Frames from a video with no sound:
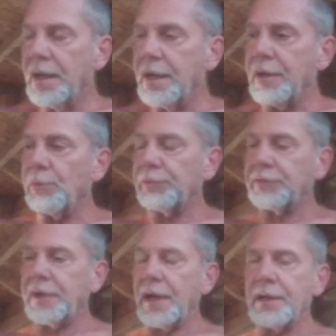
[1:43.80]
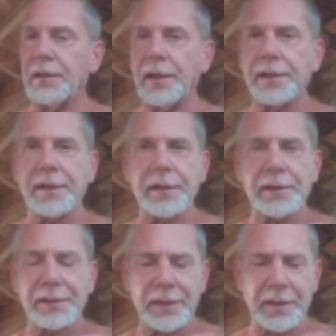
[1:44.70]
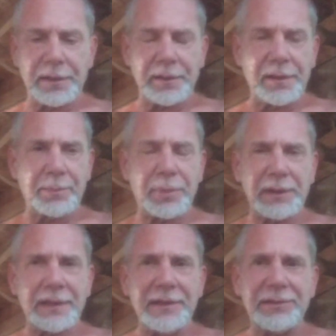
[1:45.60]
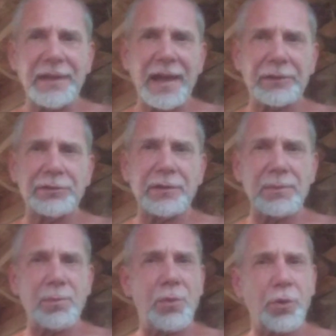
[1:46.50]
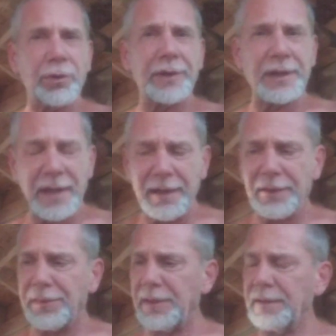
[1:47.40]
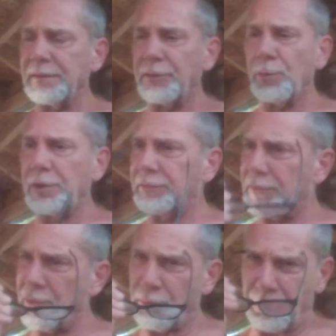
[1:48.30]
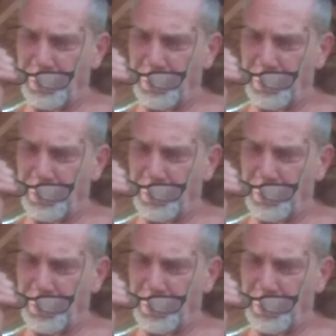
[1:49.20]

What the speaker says: it was kind of like a police action more than anything. There was no